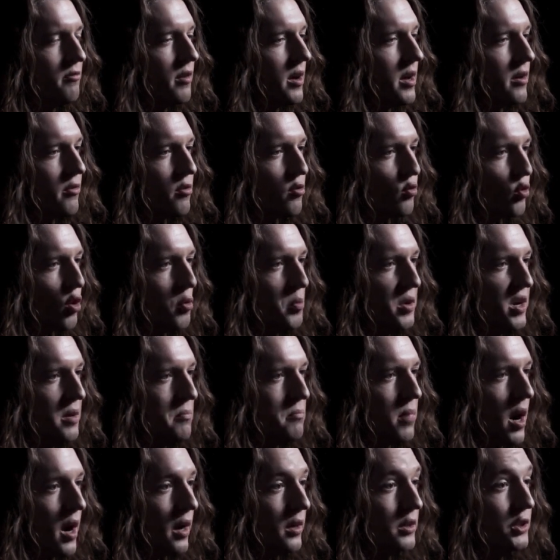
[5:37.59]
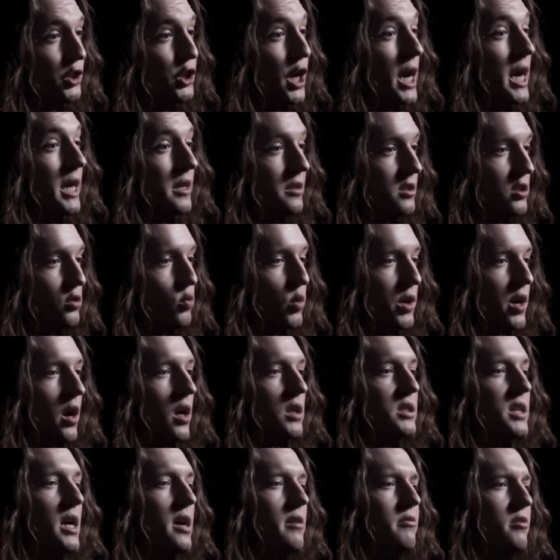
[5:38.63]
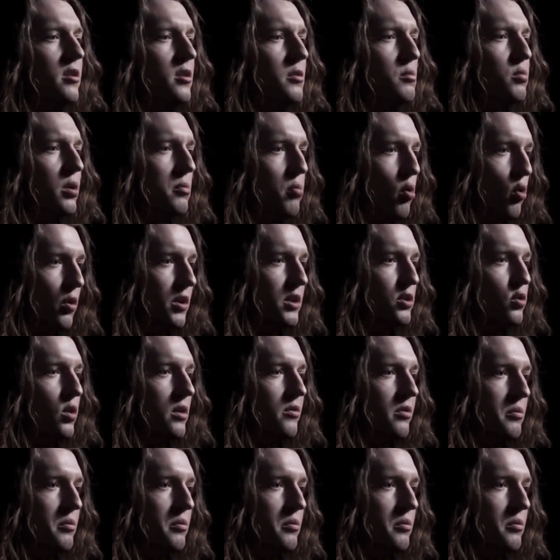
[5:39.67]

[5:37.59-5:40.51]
the fate of the Roman Empire changed when Octavian purported